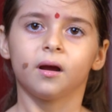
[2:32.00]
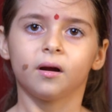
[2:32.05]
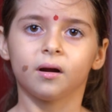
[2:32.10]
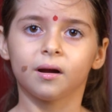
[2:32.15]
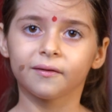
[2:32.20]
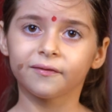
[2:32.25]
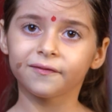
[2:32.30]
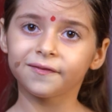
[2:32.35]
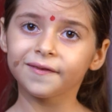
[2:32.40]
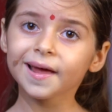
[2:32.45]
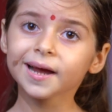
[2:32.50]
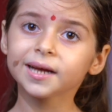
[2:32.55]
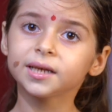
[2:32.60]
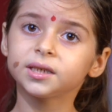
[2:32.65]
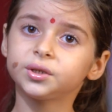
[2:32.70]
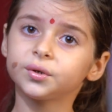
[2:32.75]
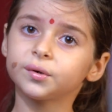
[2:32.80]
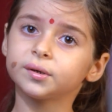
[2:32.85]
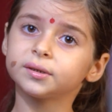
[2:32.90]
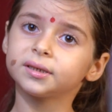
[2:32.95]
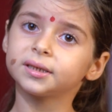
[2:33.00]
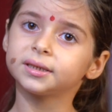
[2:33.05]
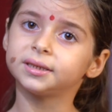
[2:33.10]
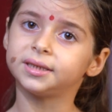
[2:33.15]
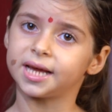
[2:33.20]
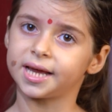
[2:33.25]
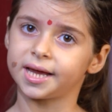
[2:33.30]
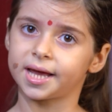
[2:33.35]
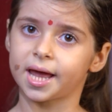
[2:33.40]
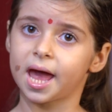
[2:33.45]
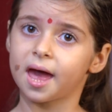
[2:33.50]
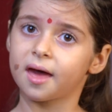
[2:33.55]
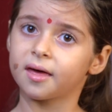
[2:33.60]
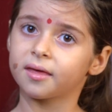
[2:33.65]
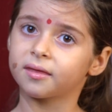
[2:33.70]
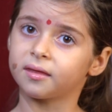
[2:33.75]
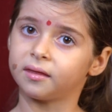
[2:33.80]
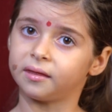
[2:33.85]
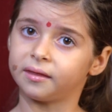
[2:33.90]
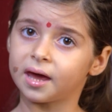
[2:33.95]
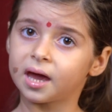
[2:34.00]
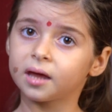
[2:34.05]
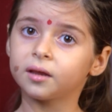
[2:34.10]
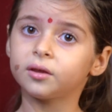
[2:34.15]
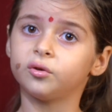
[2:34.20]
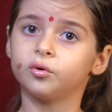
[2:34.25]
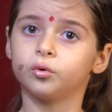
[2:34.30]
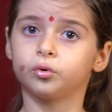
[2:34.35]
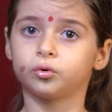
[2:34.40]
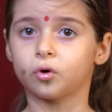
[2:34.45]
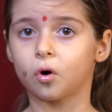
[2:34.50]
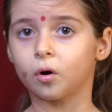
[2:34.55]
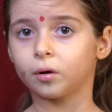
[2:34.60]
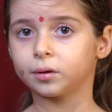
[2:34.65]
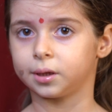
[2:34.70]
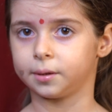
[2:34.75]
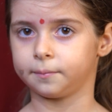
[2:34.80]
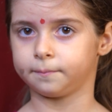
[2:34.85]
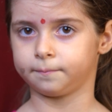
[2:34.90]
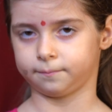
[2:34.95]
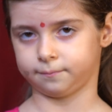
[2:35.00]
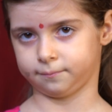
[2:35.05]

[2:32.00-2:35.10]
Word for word: reflect during the day and then you call him.